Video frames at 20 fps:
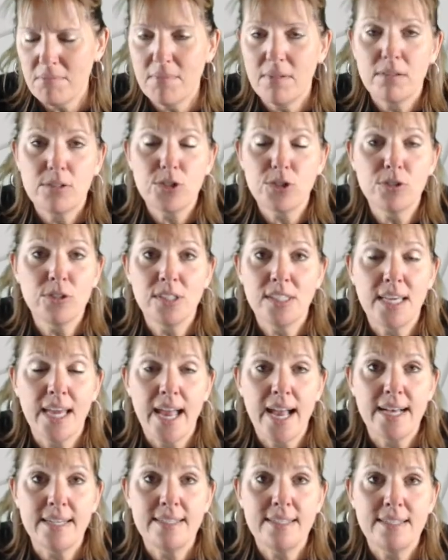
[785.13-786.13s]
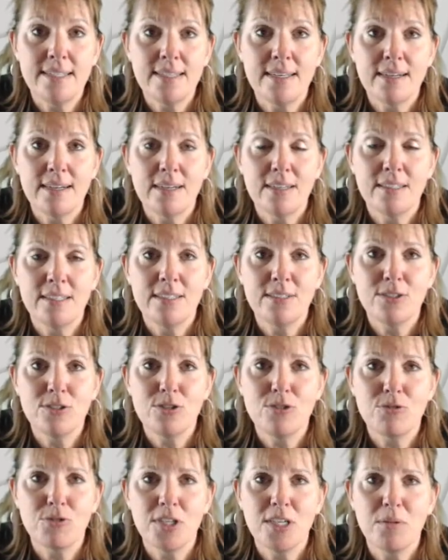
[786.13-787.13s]
certainly asked in our
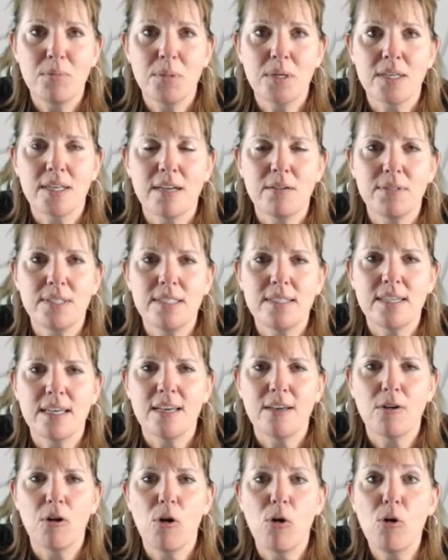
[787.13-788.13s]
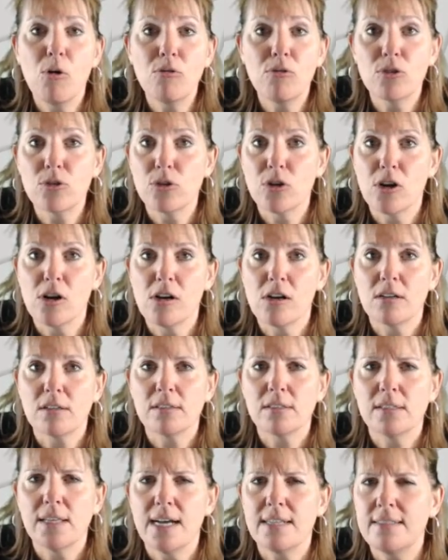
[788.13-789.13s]
industry, but I would say overall,
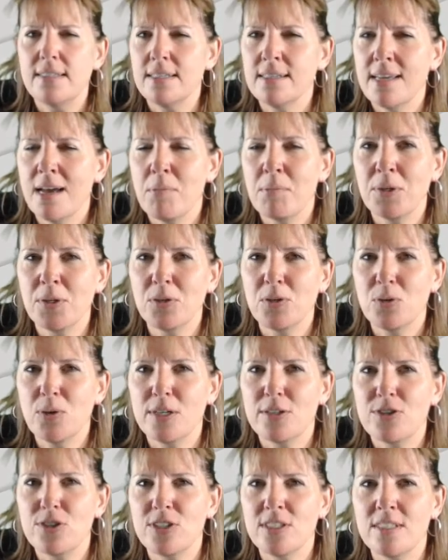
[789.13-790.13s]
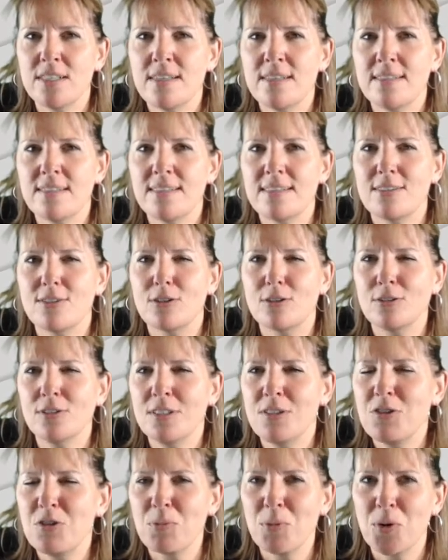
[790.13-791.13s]
lots of nominal questions, certainly
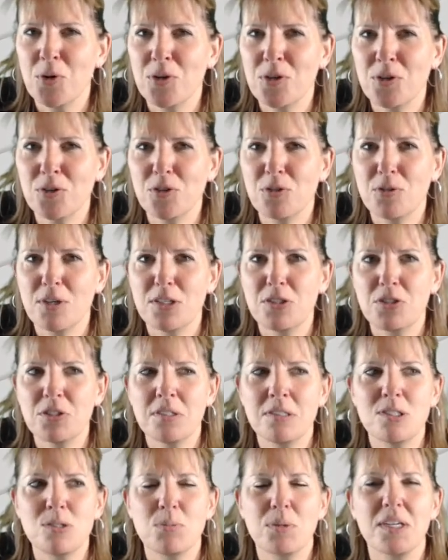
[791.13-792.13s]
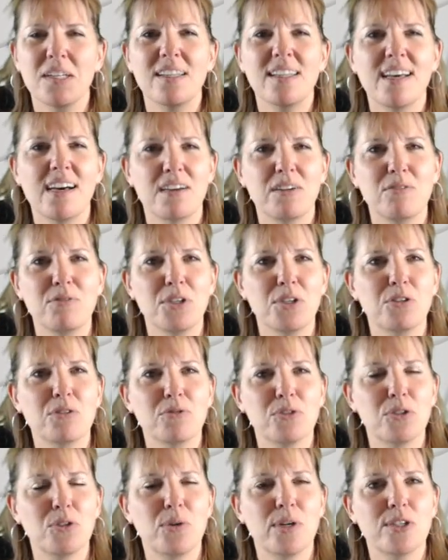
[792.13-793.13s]
some ordinal questions, but a lot of
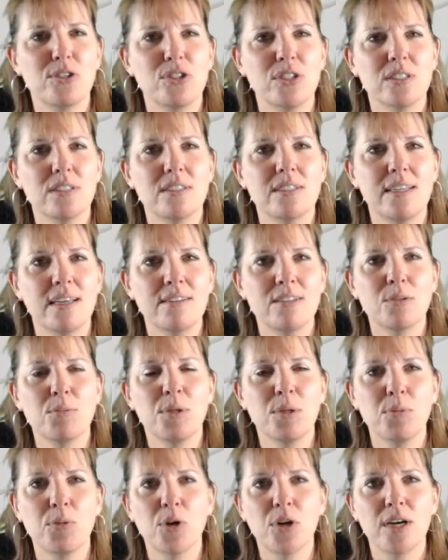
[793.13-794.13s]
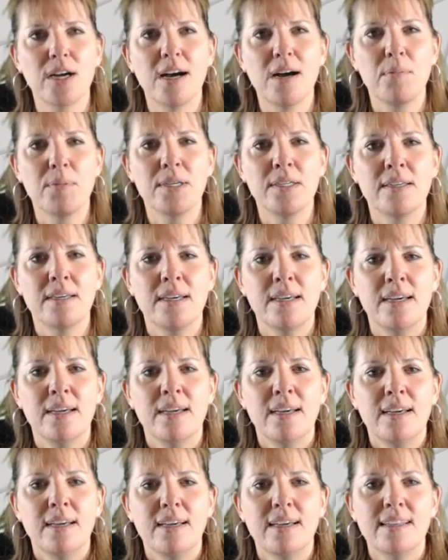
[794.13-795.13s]
interval questions tend to be more common.
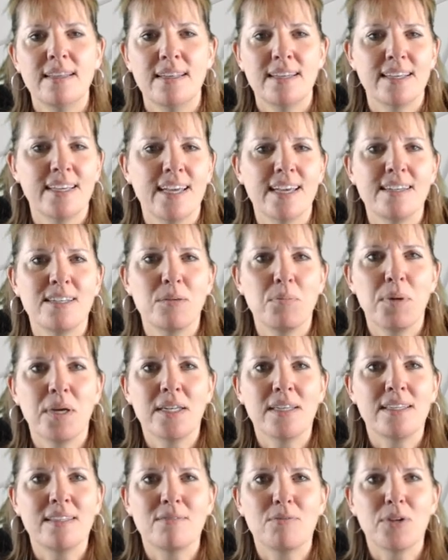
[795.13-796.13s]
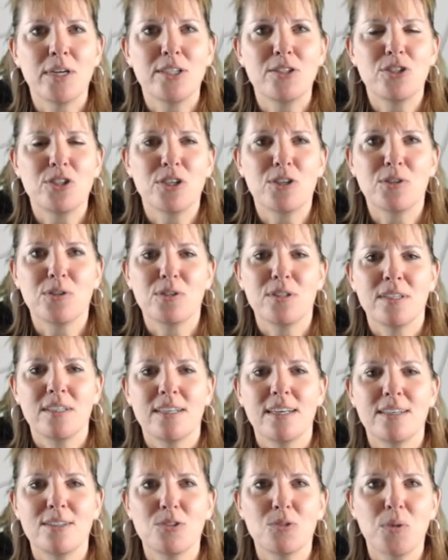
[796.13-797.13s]
And then again, depending ratio
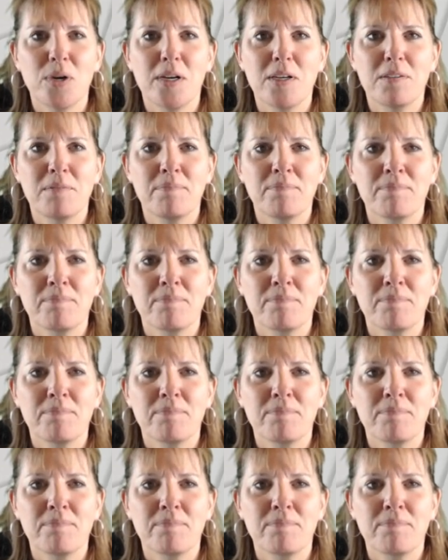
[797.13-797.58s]
as well.